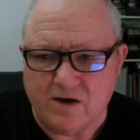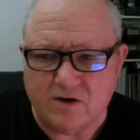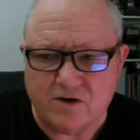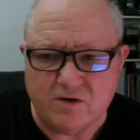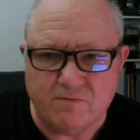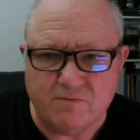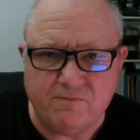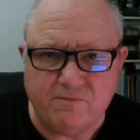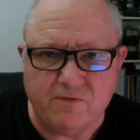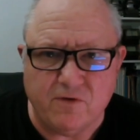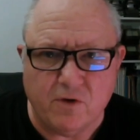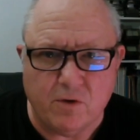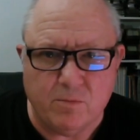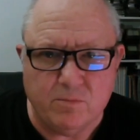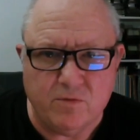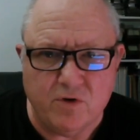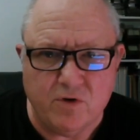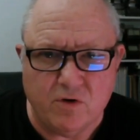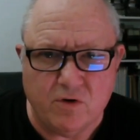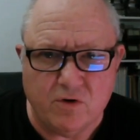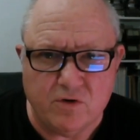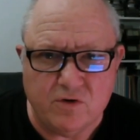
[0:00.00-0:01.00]
confirm
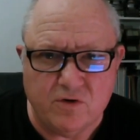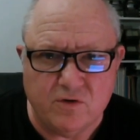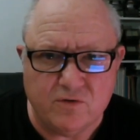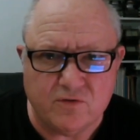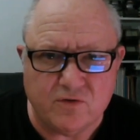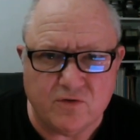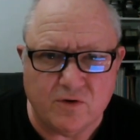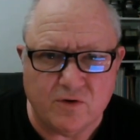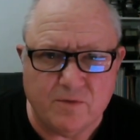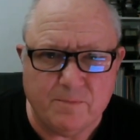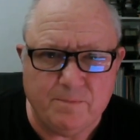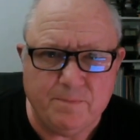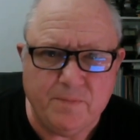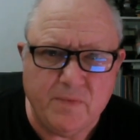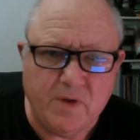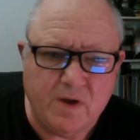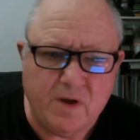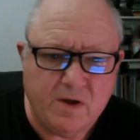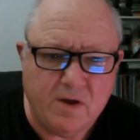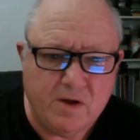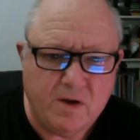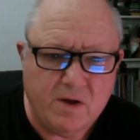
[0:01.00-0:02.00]
you're a user.
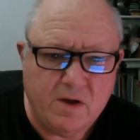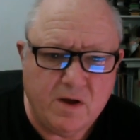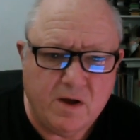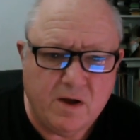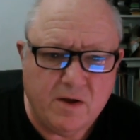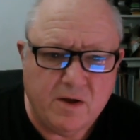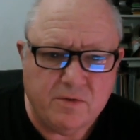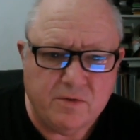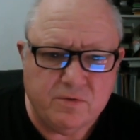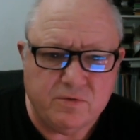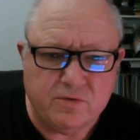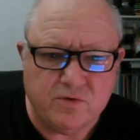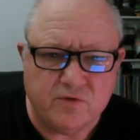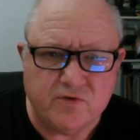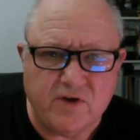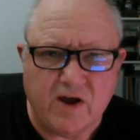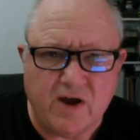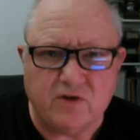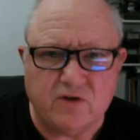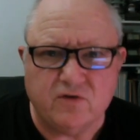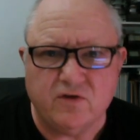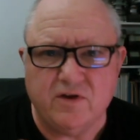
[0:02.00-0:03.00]
There's
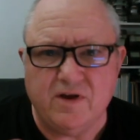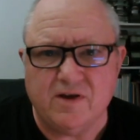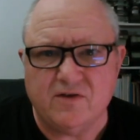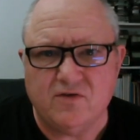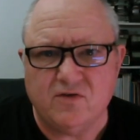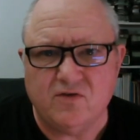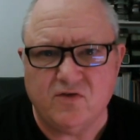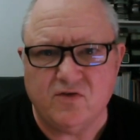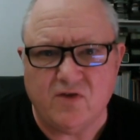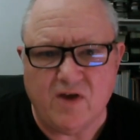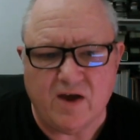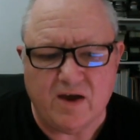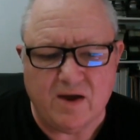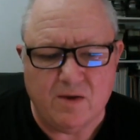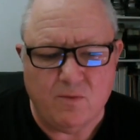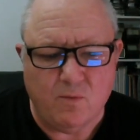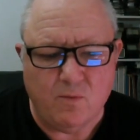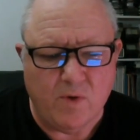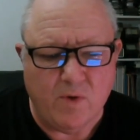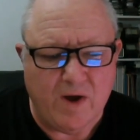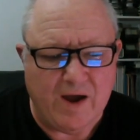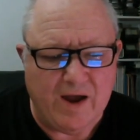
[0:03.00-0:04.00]
actually a second
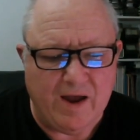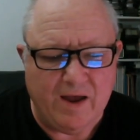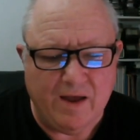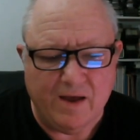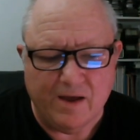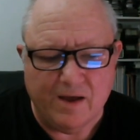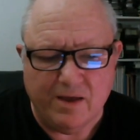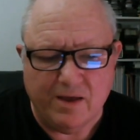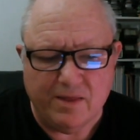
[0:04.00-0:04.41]
way